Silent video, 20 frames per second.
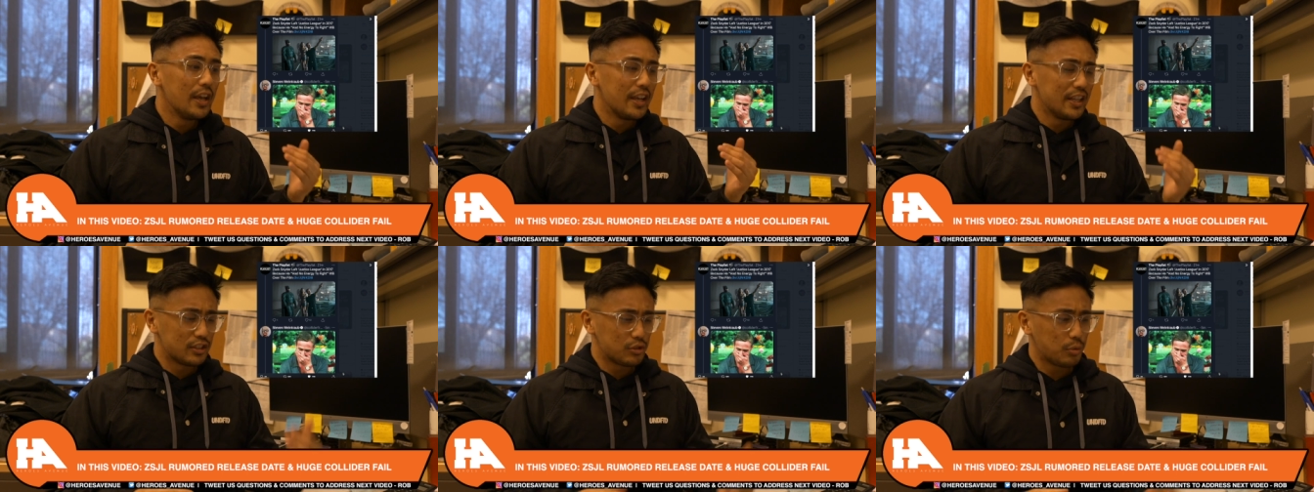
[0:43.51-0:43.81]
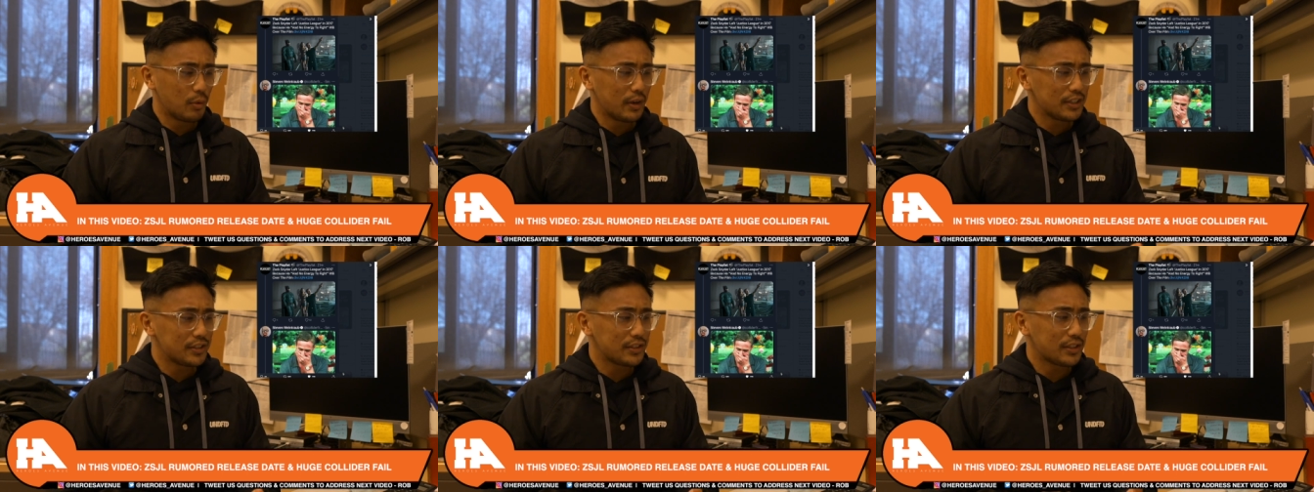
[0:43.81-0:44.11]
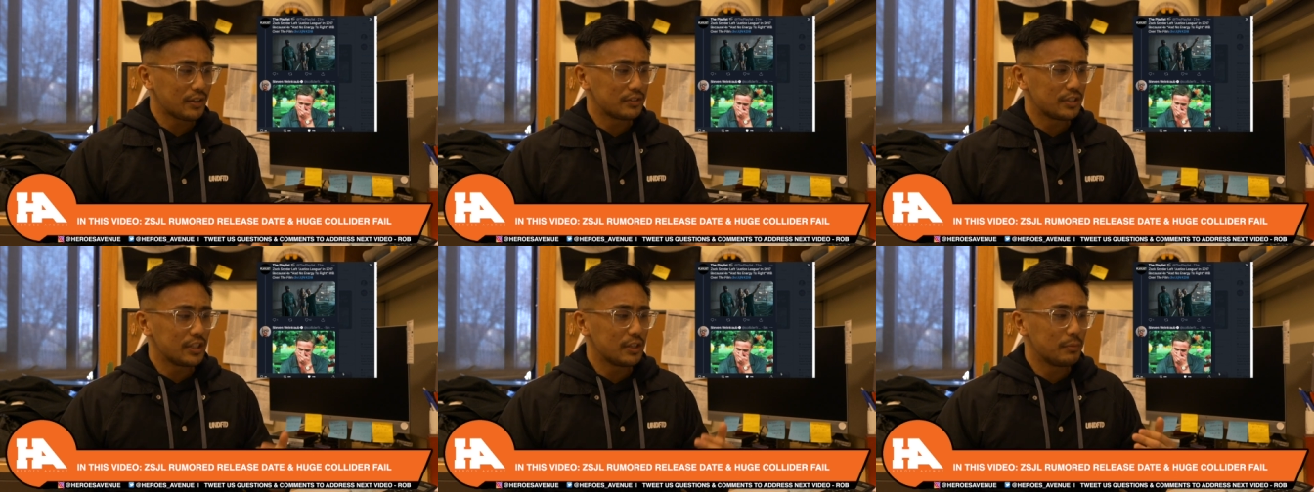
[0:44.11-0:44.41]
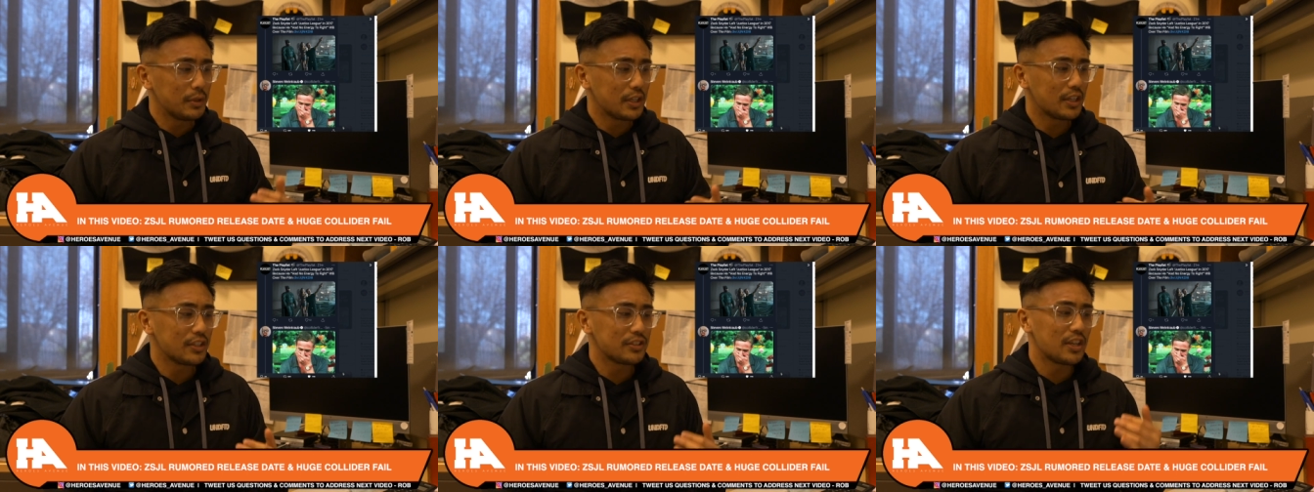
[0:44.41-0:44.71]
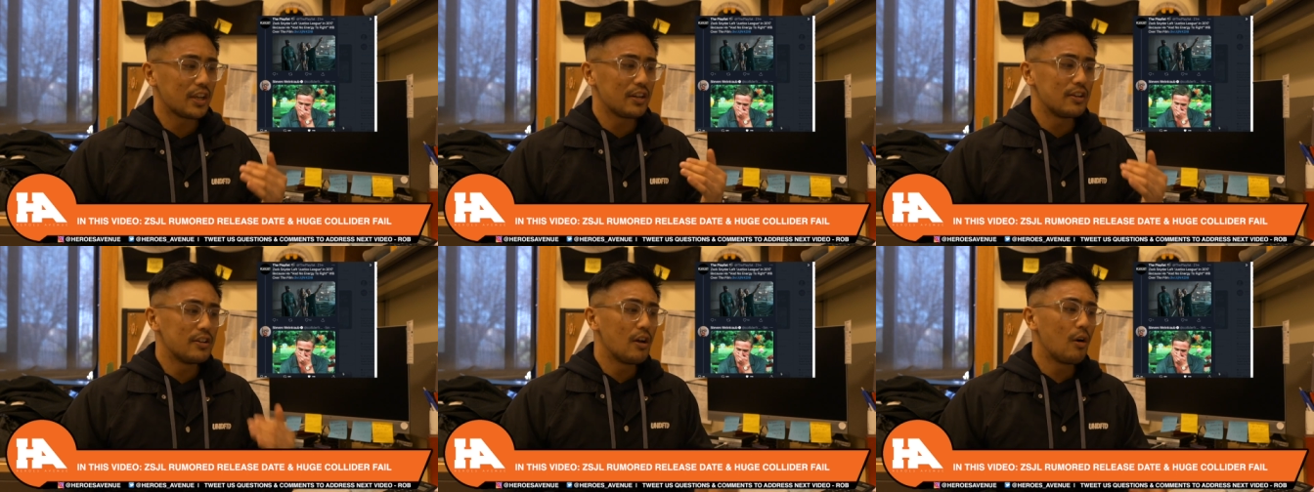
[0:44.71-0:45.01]
in 2017 because he
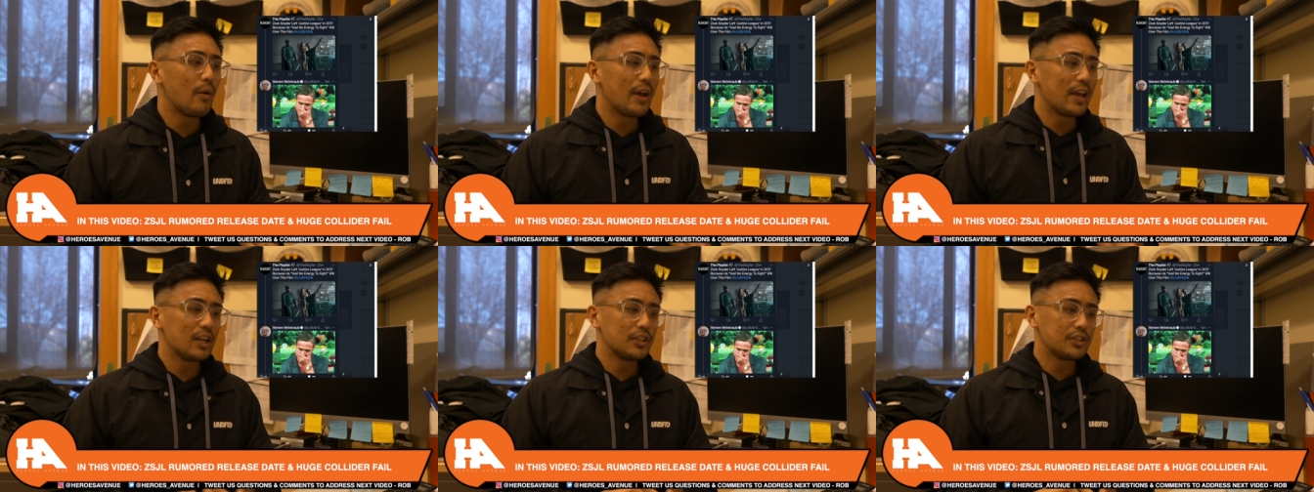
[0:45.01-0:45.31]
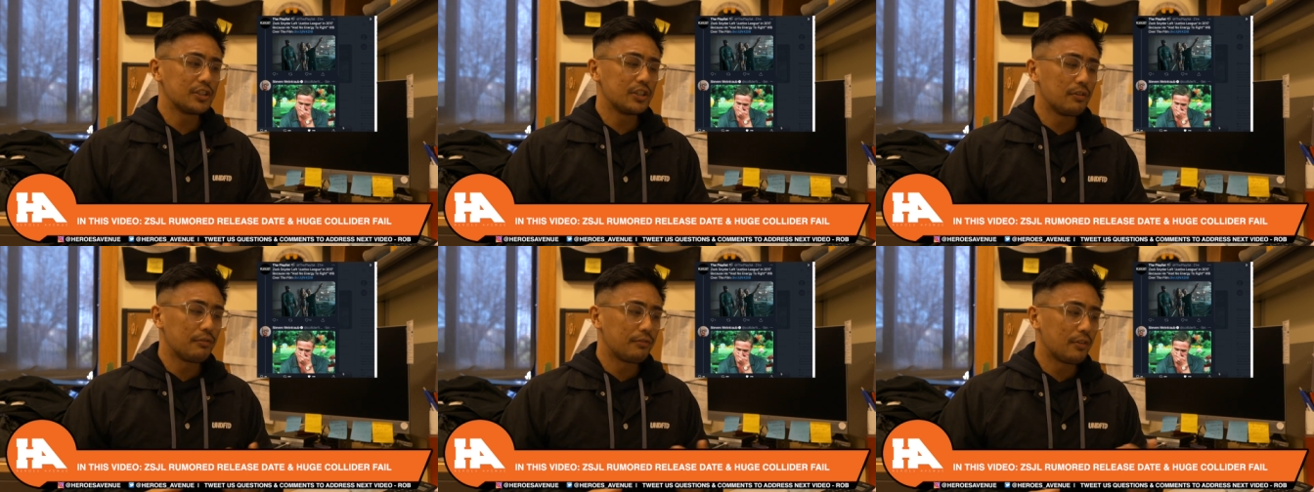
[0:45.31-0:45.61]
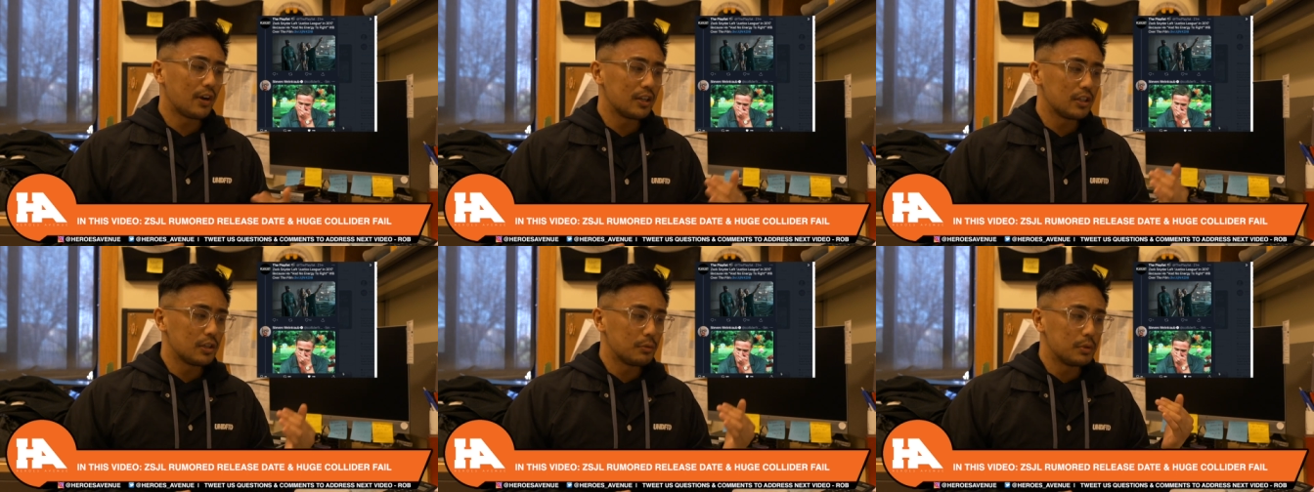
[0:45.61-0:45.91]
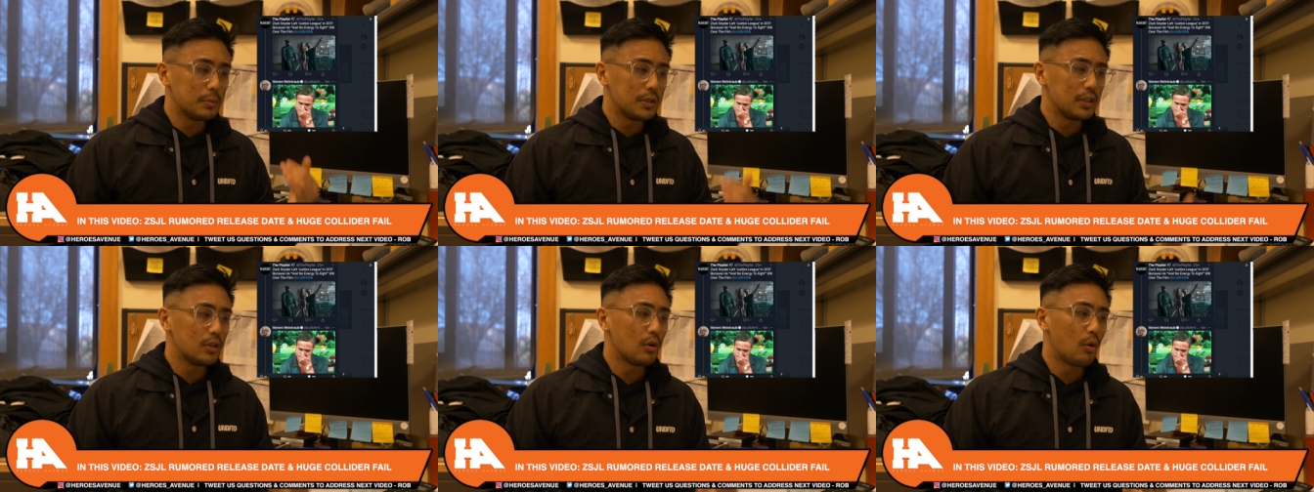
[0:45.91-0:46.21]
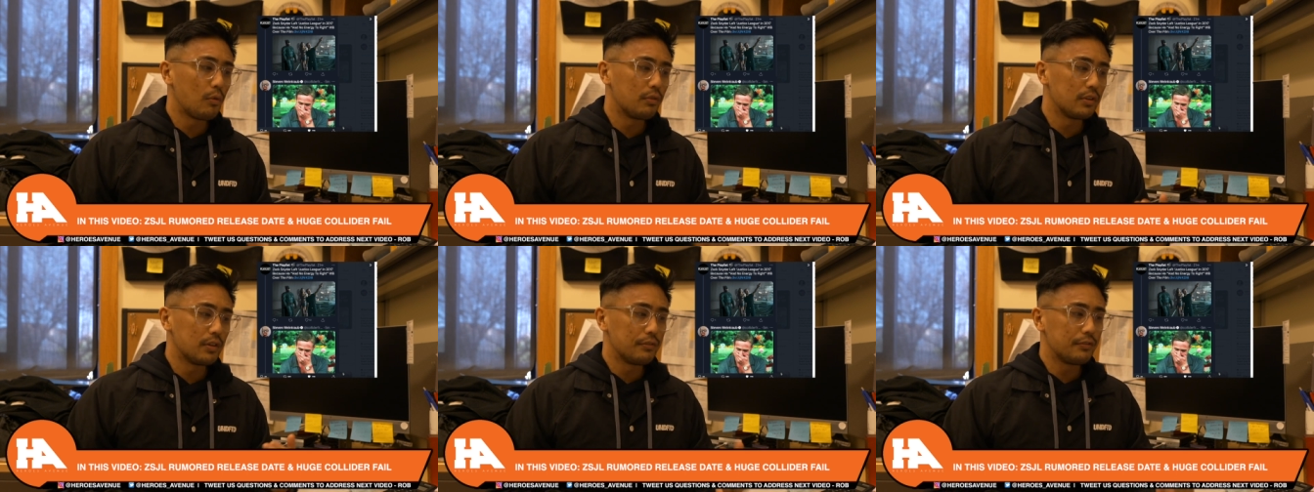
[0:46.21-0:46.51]
had no energy to fight WB
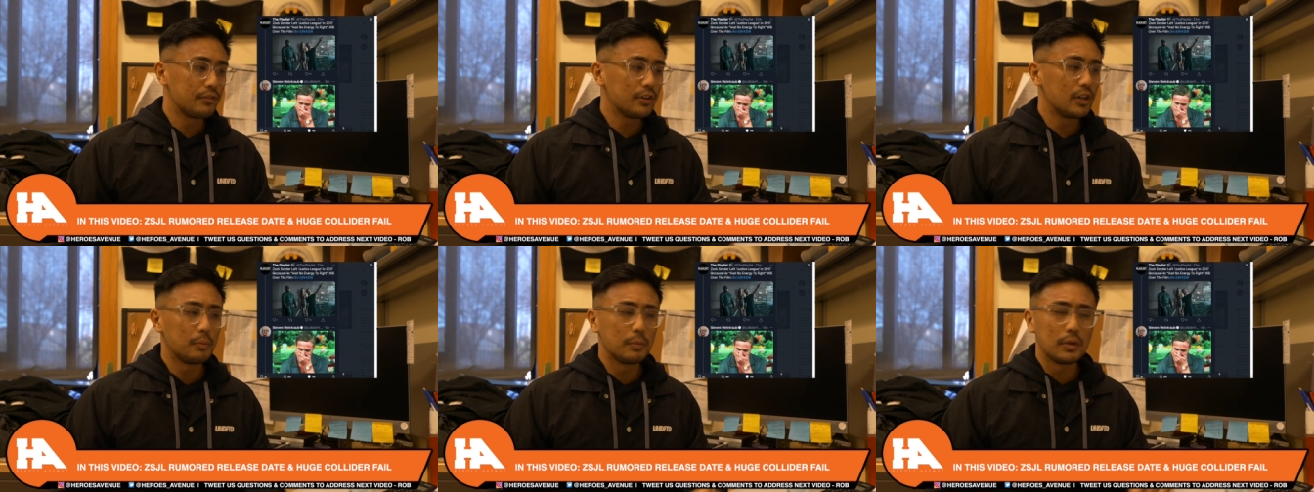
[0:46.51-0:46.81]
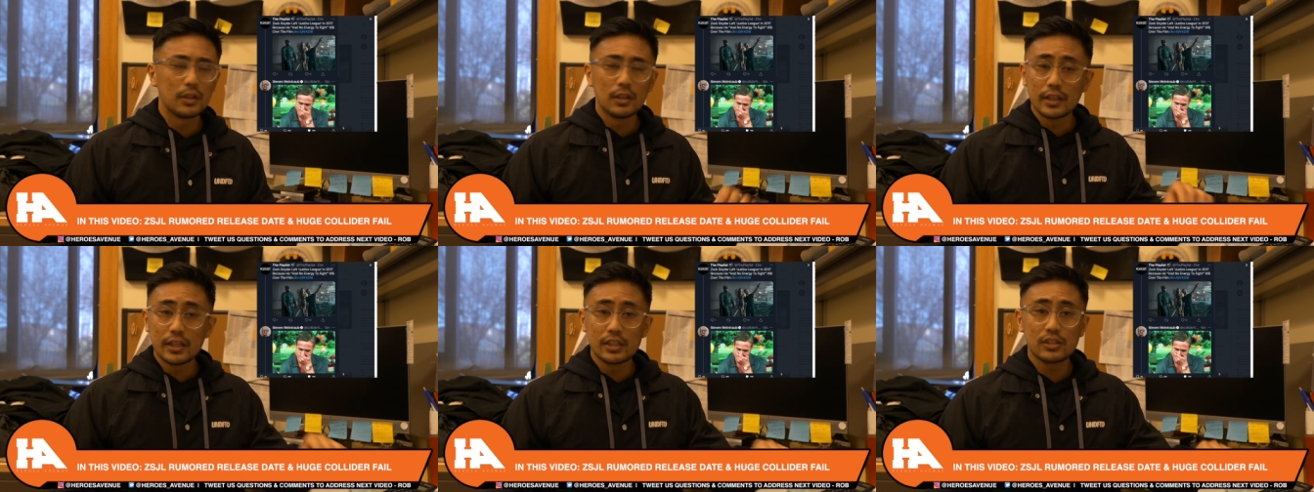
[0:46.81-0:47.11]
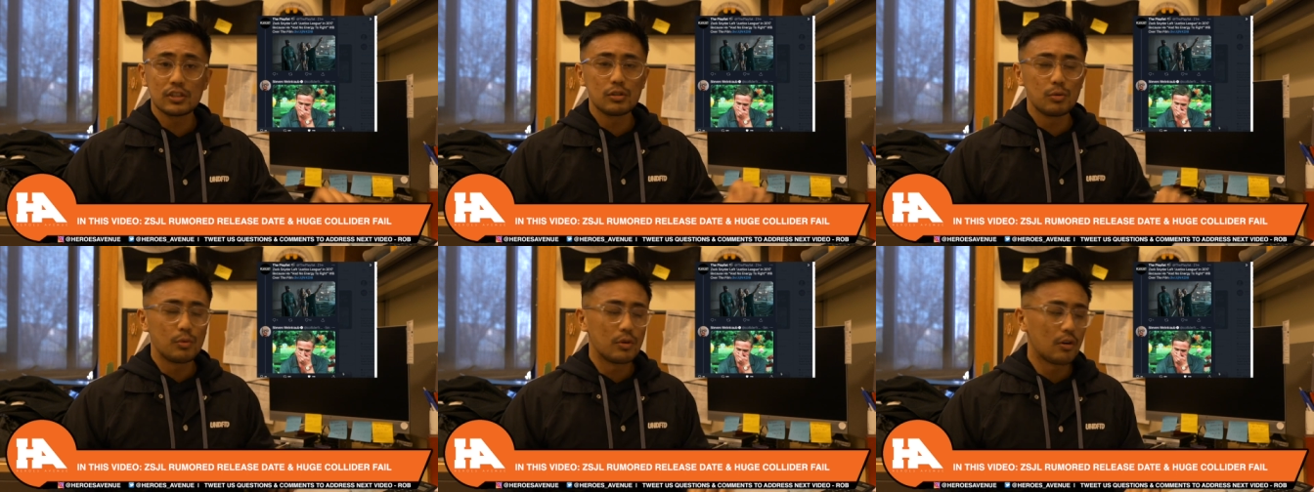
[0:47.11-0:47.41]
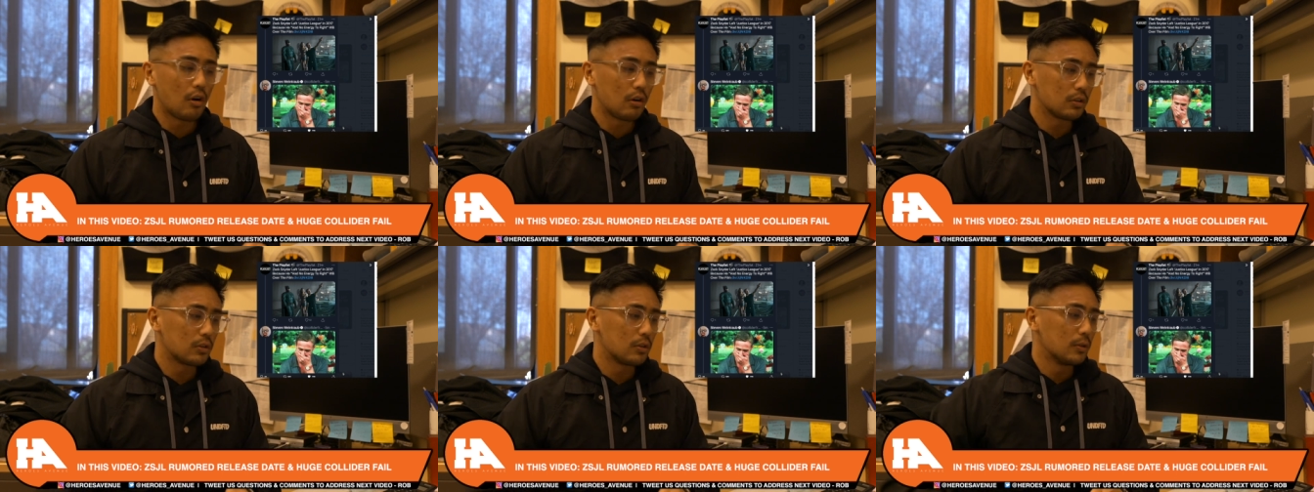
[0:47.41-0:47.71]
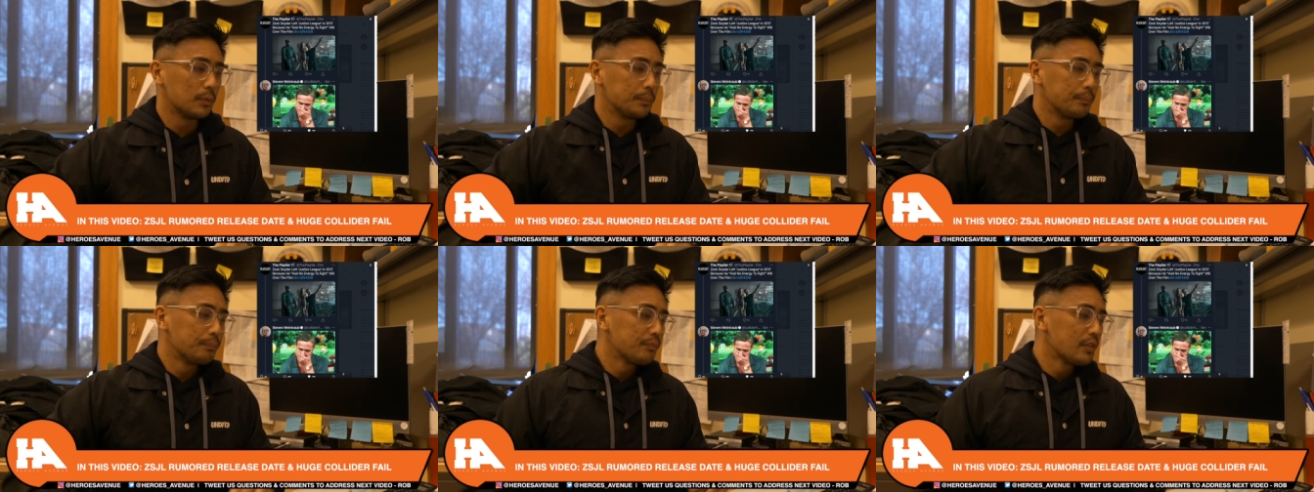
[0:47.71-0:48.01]
over the film. Links to an
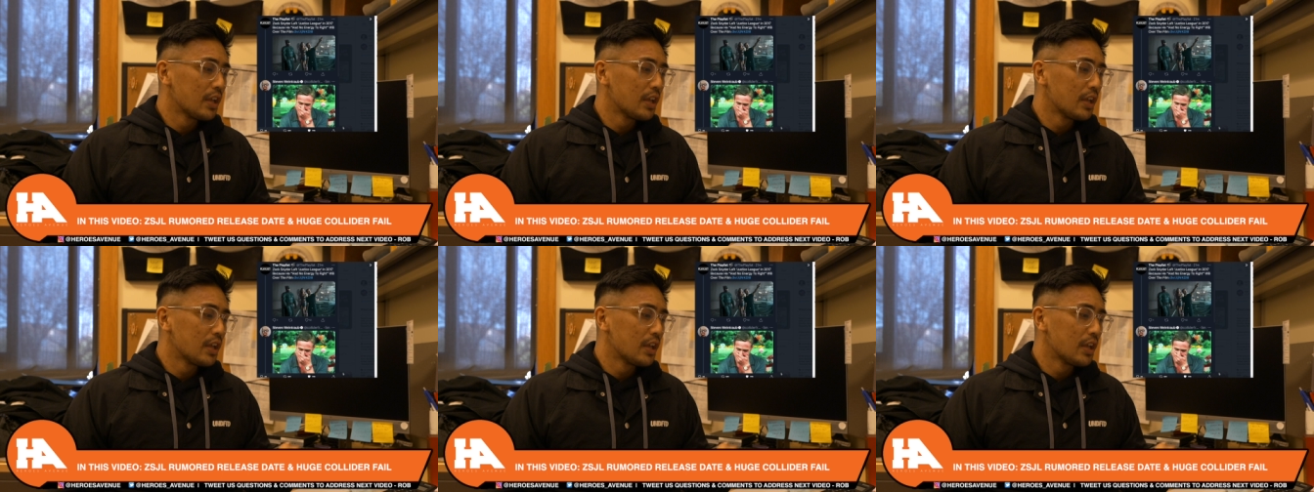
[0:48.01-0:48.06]
article.